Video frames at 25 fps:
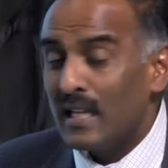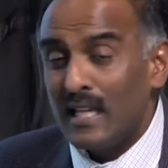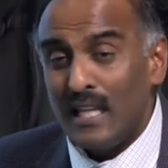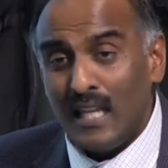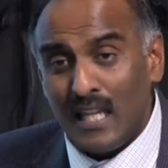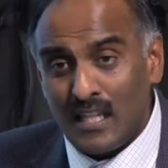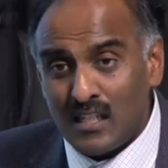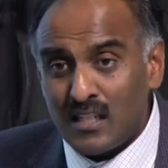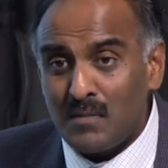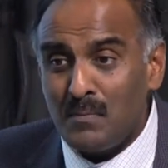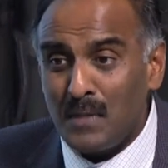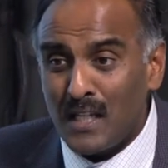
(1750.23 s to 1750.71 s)

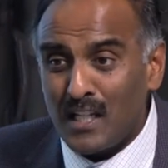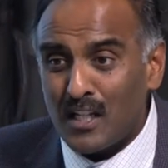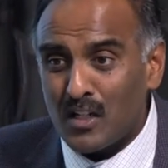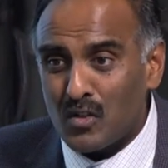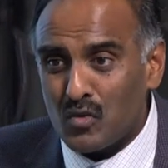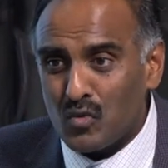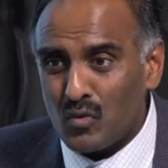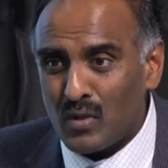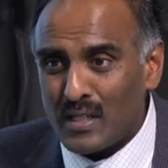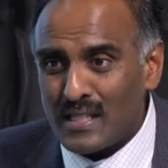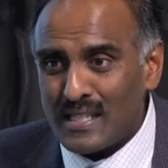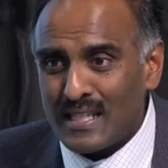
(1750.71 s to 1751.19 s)

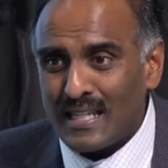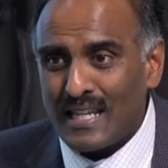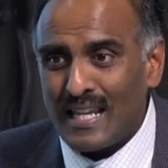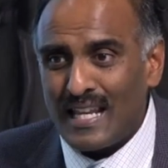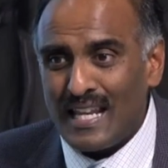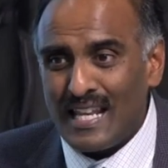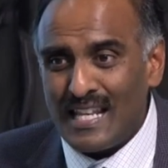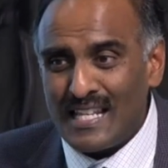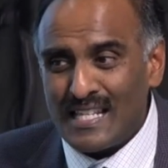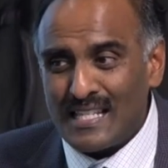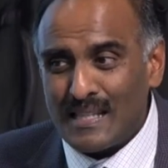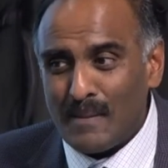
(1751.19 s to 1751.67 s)
Intermediate risk
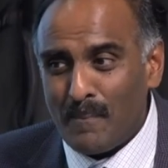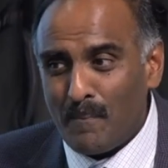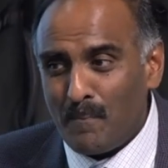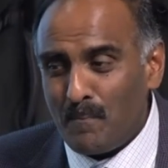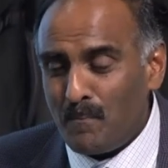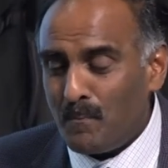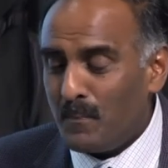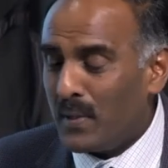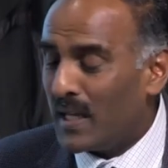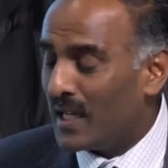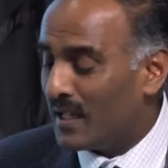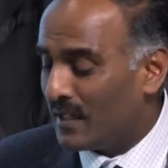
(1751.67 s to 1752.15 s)
is the
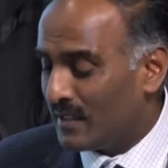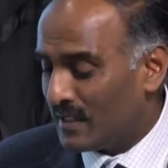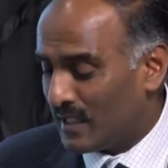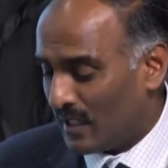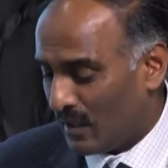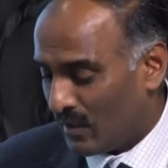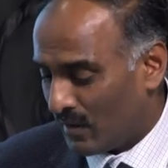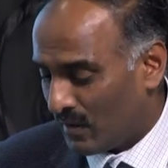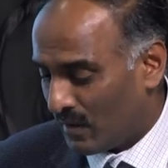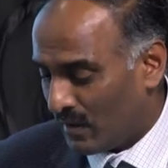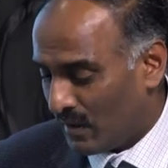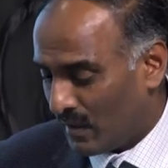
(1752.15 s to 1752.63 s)
big
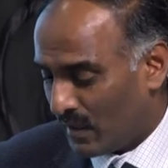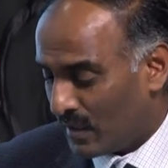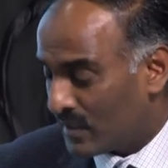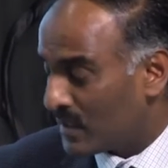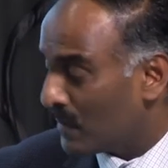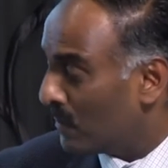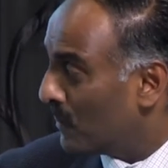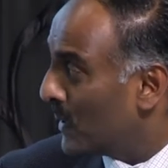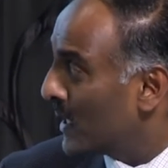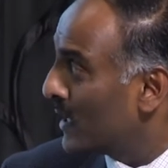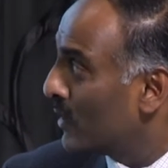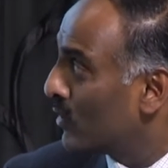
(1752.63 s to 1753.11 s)
doubt, is the
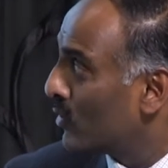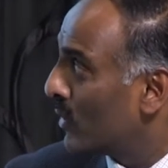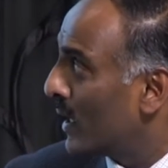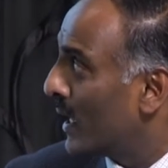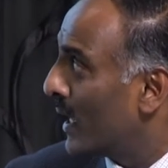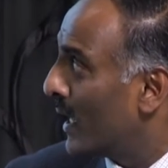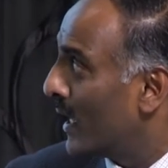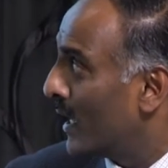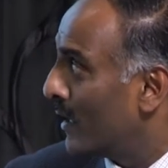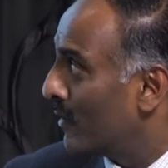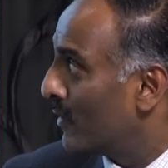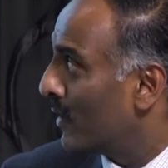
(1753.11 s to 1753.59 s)
big gray
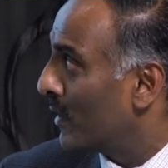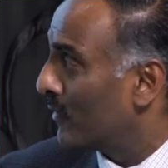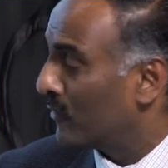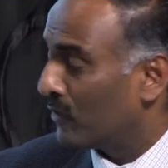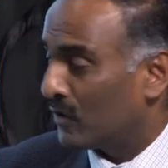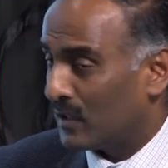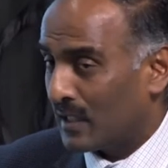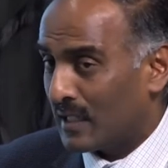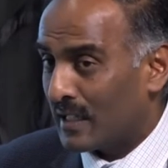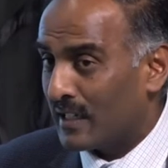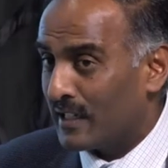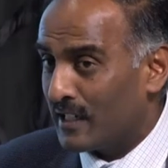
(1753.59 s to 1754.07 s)
area for
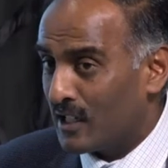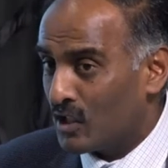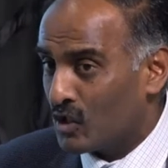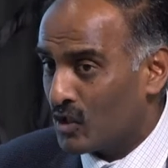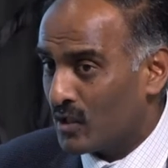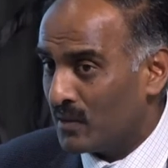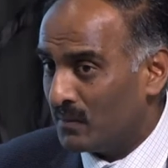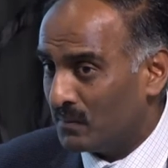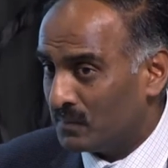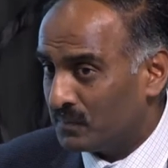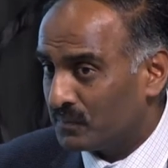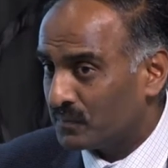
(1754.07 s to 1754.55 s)
the
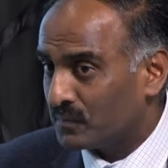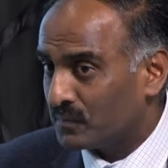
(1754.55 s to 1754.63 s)
clinician.